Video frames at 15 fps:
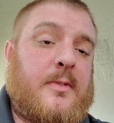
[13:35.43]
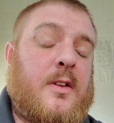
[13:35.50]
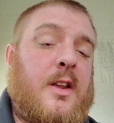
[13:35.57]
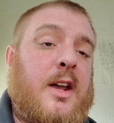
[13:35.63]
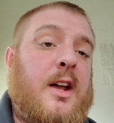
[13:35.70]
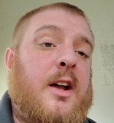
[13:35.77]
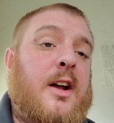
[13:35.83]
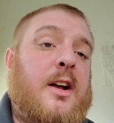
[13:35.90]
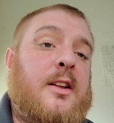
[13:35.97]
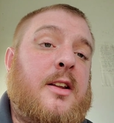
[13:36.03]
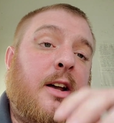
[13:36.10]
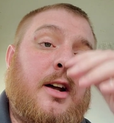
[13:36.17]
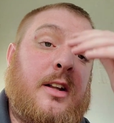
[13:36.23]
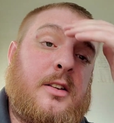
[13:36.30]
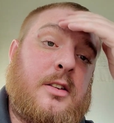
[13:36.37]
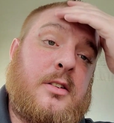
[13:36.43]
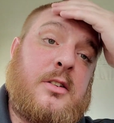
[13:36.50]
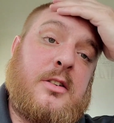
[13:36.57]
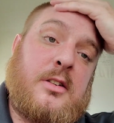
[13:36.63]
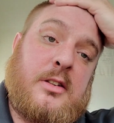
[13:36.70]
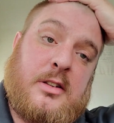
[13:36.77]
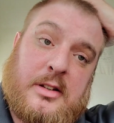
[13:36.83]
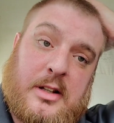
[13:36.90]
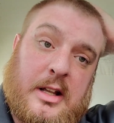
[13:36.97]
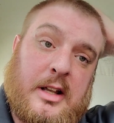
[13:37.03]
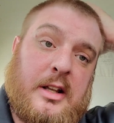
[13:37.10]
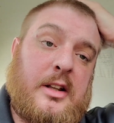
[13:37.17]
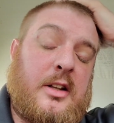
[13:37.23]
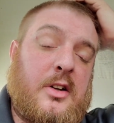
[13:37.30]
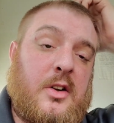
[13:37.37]
and that they
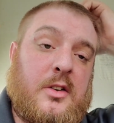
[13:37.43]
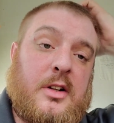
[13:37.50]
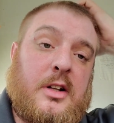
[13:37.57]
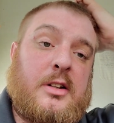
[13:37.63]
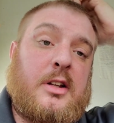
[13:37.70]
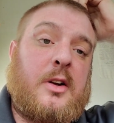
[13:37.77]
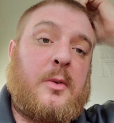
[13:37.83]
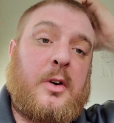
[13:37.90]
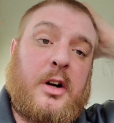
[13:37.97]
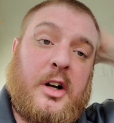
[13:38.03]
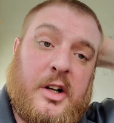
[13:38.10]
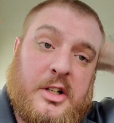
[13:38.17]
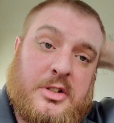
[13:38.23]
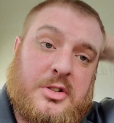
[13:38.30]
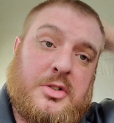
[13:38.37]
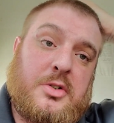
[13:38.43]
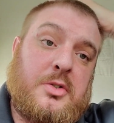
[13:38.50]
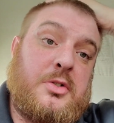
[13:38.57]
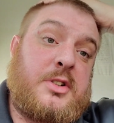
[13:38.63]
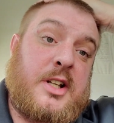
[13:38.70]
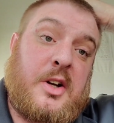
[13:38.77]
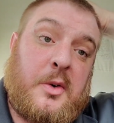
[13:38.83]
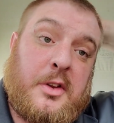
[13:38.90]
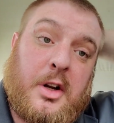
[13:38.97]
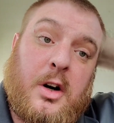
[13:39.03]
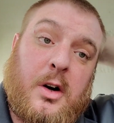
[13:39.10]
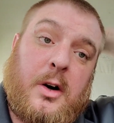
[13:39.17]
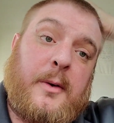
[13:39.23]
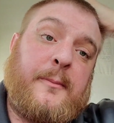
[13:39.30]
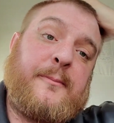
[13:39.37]
you know that they were going to deal with
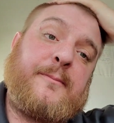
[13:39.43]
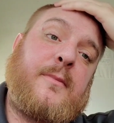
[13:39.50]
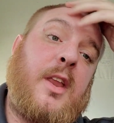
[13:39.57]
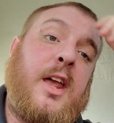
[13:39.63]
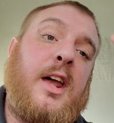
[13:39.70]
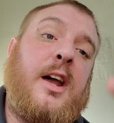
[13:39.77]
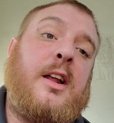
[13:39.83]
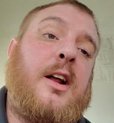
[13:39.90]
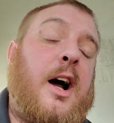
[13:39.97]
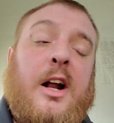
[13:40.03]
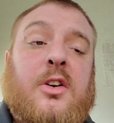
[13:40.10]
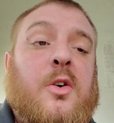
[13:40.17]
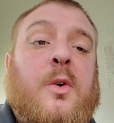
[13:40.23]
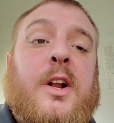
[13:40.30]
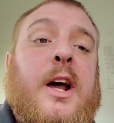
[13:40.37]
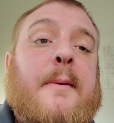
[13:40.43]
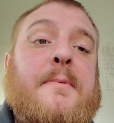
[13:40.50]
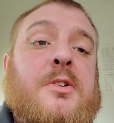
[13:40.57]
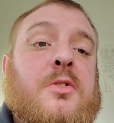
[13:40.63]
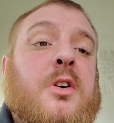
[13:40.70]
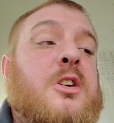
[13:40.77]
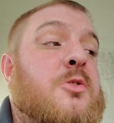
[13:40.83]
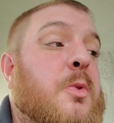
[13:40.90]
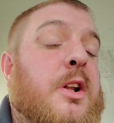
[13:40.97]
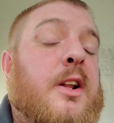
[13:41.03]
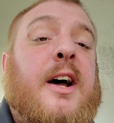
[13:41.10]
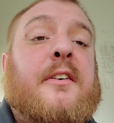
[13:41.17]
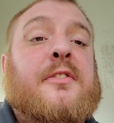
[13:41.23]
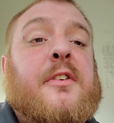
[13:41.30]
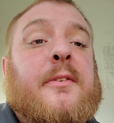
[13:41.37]
her. And I don't know what happened to her because we
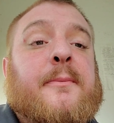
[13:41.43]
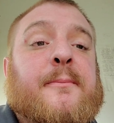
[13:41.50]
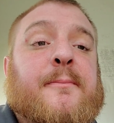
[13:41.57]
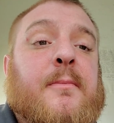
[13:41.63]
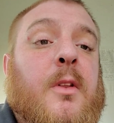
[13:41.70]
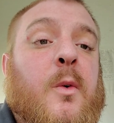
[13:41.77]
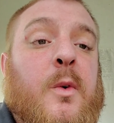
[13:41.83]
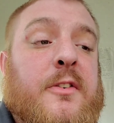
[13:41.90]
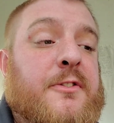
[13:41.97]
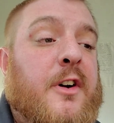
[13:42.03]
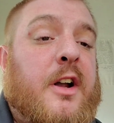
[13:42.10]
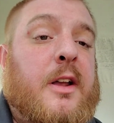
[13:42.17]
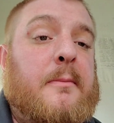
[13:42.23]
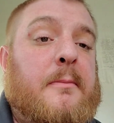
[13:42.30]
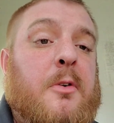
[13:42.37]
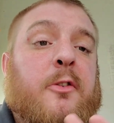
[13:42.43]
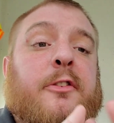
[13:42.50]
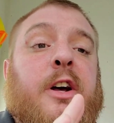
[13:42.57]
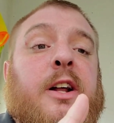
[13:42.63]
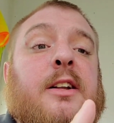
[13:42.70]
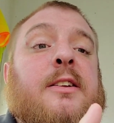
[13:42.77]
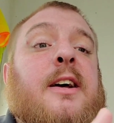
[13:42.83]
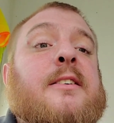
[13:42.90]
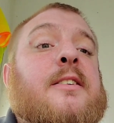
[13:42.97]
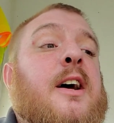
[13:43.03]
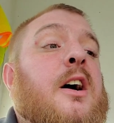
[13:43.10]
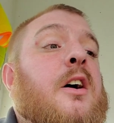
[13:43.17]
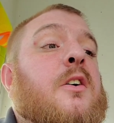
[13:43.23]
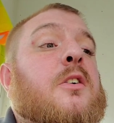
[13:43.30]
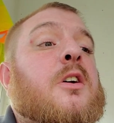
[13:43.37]
left. We fucking moved out of that
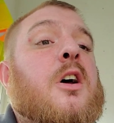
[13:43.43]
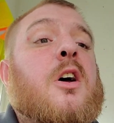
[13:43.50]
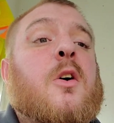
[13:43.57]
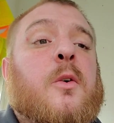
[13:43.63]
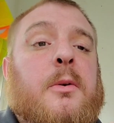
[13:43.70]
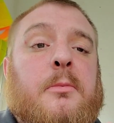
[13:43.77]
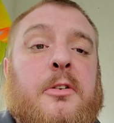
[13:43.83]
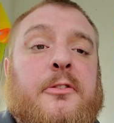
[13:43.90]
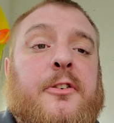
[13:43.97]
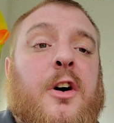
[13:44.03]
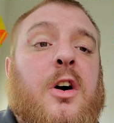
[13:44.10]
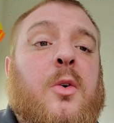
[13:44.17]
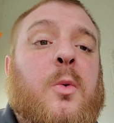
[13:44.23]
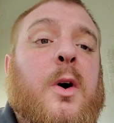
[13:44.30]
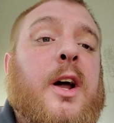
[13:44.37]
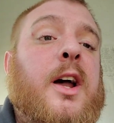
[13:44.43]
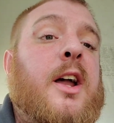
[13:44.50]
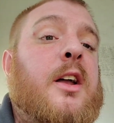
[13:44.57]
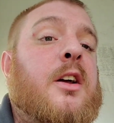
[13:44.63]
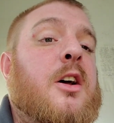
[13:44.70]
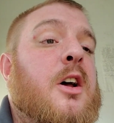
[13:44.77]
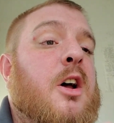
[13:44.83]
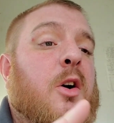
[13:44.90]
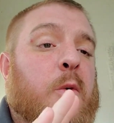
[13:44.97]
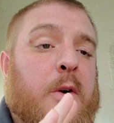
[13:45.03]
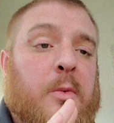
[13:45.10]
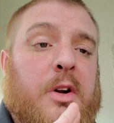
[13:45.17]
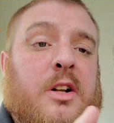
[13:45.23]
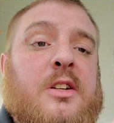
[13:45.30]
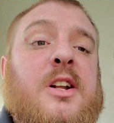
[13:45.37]
town. We moved far away. We
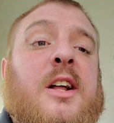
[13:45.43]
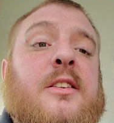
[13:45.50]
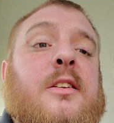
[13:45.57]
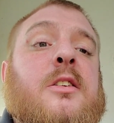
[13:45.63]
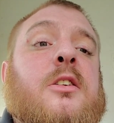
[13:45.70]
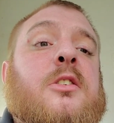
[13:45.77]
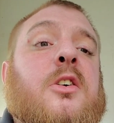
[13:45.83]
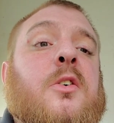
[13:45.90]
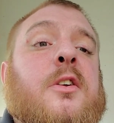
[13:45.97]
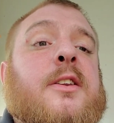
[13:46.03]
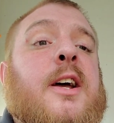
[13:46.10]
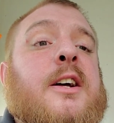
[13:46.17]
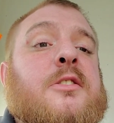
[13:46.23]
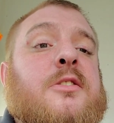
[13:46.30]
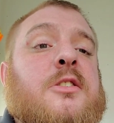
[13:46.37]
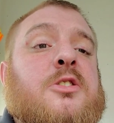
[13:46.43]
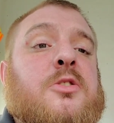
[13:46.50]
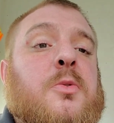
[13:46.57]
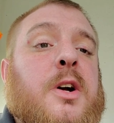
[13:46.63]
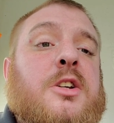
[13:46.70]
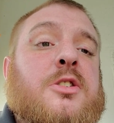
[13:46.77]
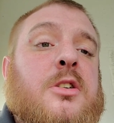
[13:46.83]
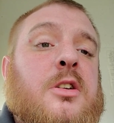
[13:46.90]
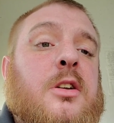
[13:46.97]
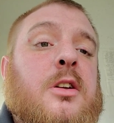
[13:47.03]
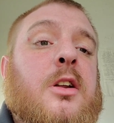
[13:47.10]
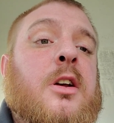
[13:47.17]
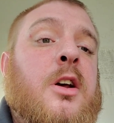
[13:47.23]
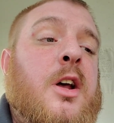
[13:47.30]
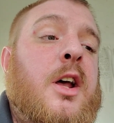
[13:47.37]
want nothing to do with that situation
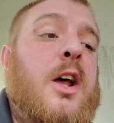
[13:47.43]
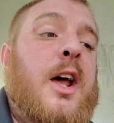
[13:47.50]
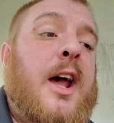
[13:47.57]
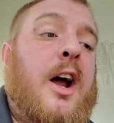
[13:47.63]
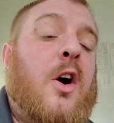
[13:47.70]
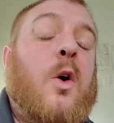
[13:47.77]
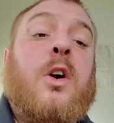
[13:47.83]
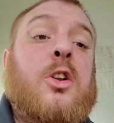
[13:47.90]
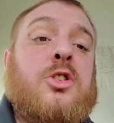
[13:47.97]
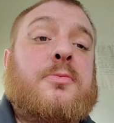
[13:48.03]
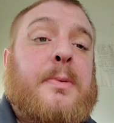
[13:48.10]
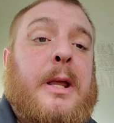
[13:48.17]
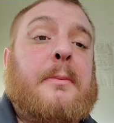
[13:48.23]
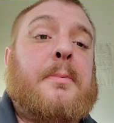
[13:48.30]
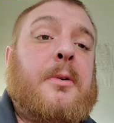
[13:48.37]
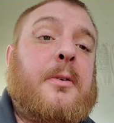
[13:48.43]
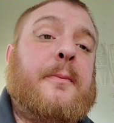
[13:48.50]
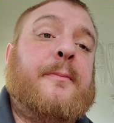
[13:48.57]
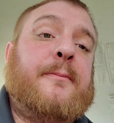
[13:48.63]
or those people.